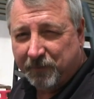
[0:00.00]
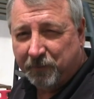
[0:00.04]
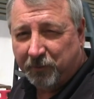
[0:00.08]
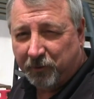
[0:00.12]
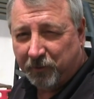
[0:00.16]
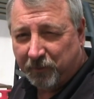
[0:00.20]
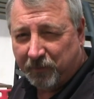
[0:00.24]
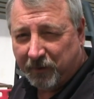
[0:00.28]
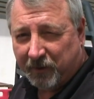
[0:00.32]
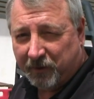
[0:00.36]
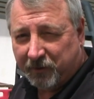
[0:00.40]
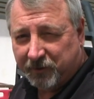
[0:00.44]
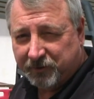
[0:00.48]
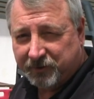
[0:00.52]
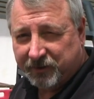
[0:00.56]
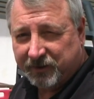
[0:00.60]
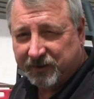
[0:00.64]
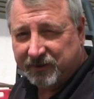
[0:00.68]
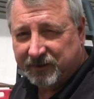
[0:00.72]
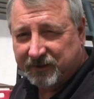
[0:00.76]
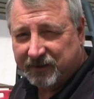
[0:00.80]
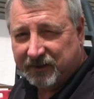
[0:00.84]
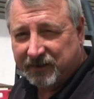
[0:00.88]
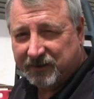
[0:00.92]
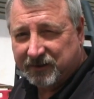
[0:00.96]

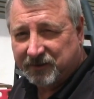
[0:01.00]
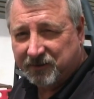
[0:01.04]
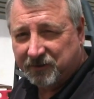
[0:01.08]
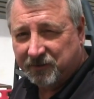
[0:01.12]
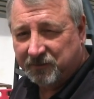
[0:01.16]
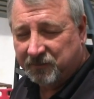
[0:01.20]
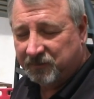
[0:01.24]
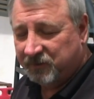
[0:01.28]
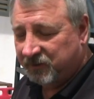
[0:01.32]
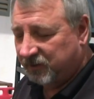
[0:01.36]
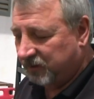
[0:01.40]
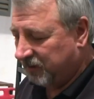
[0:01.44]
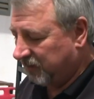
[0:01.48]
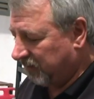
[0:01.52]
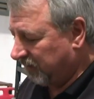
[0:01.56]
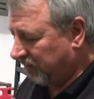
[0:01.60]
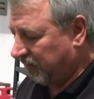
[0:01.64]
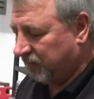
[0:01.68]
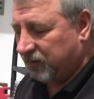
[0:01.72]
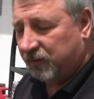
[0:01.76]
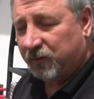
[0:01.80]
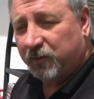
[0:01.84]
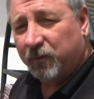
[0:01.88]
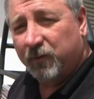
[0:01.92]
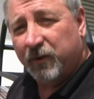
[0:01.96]
propulsion system
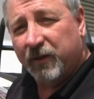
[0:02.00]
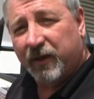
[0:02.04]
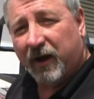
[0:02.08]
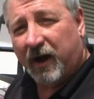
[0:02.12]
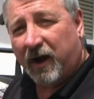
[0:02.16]
with